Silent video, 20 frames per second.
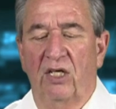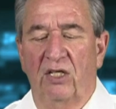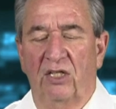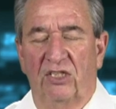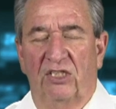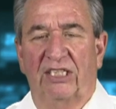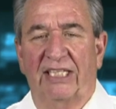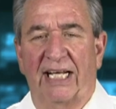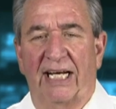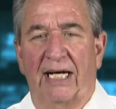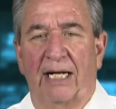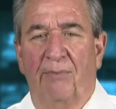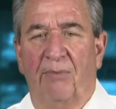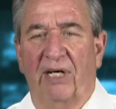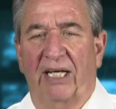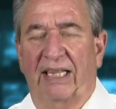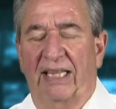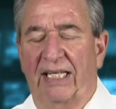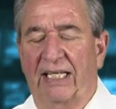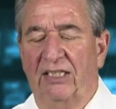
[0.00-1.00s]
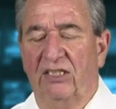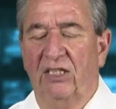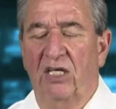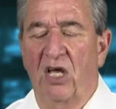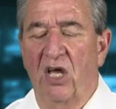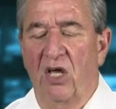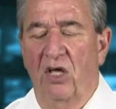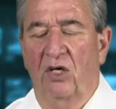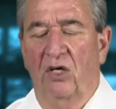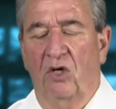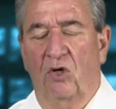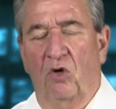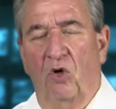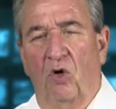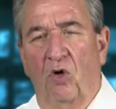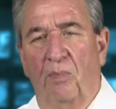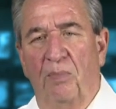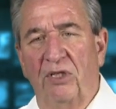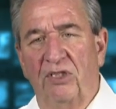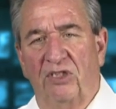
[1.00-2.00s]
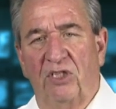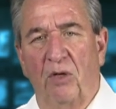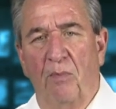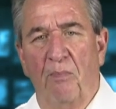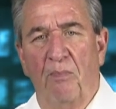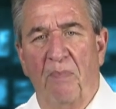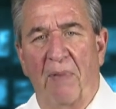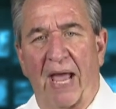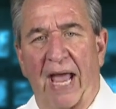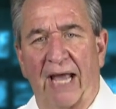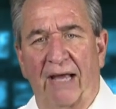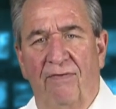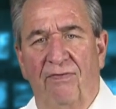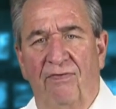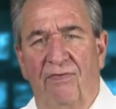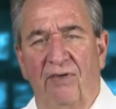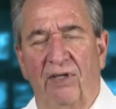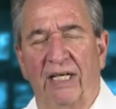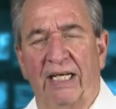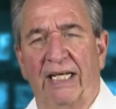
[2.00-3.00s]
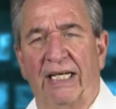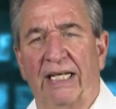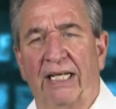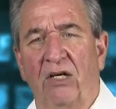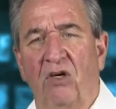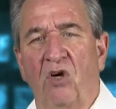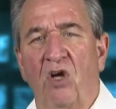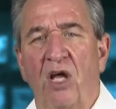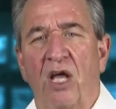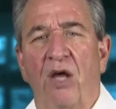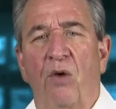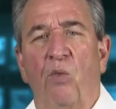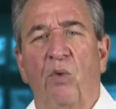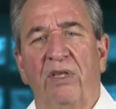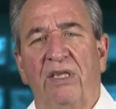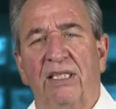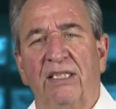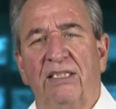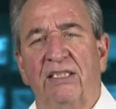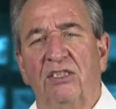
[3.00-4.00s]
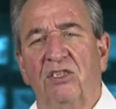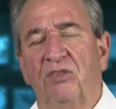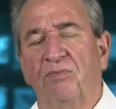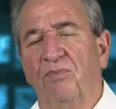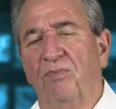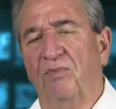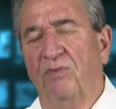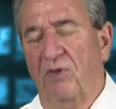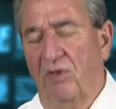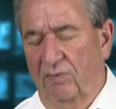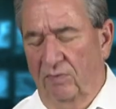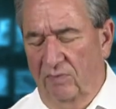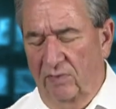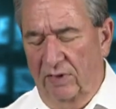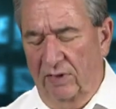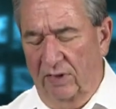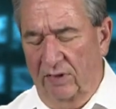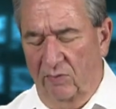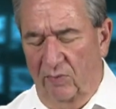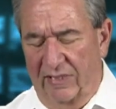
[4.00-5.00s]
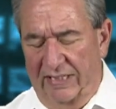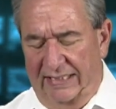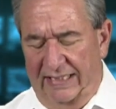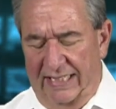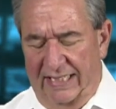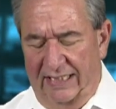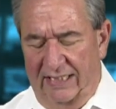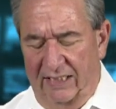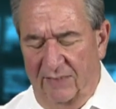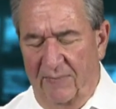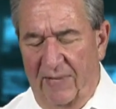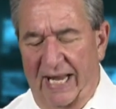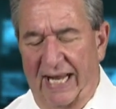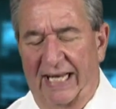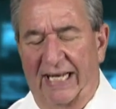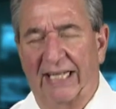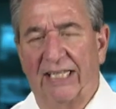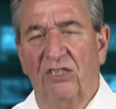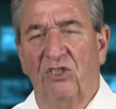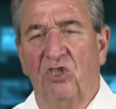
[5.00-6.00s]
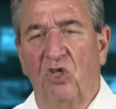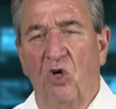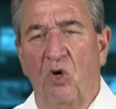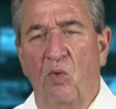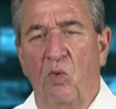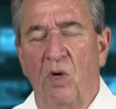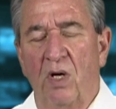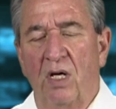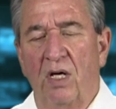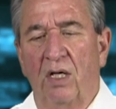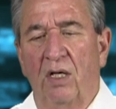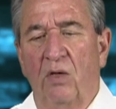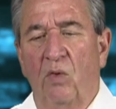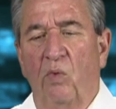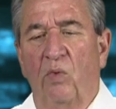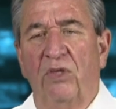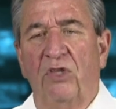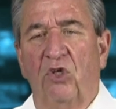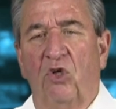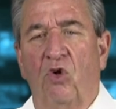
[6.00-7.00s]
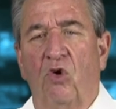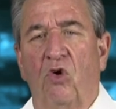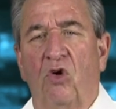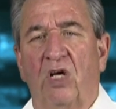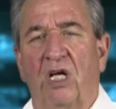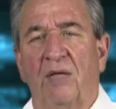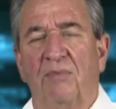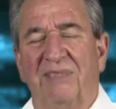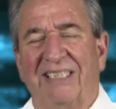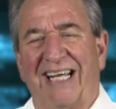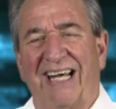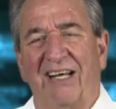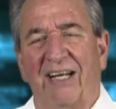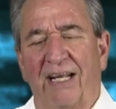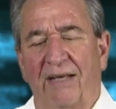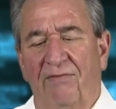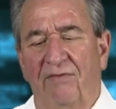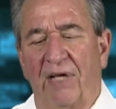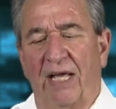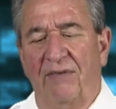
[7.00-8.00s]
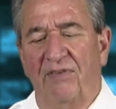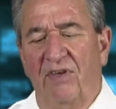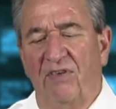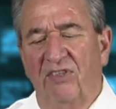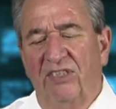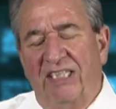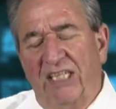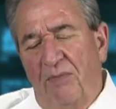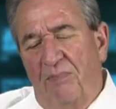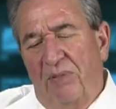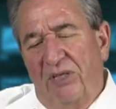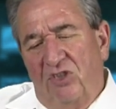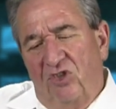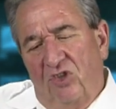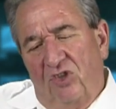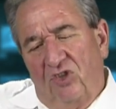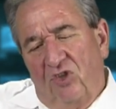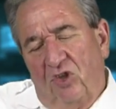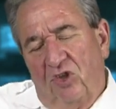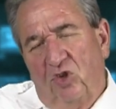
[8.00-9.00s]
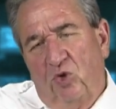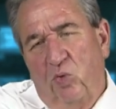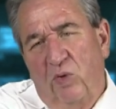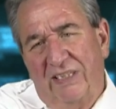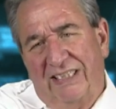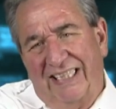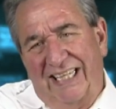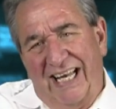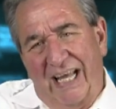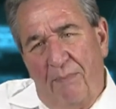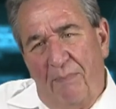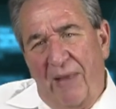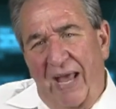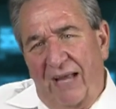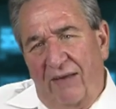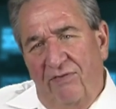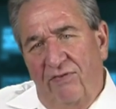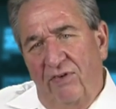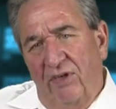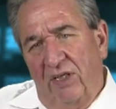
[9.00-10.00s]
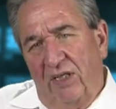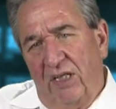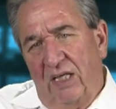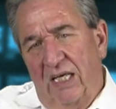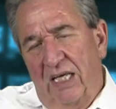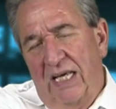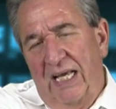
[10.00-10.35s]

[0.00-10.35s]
You'd set it up like this. Girl puts her back foot in here. What this is, the reason this is made is so when the girl comes out, have you ever seen a pitcher that starts twisting that back foot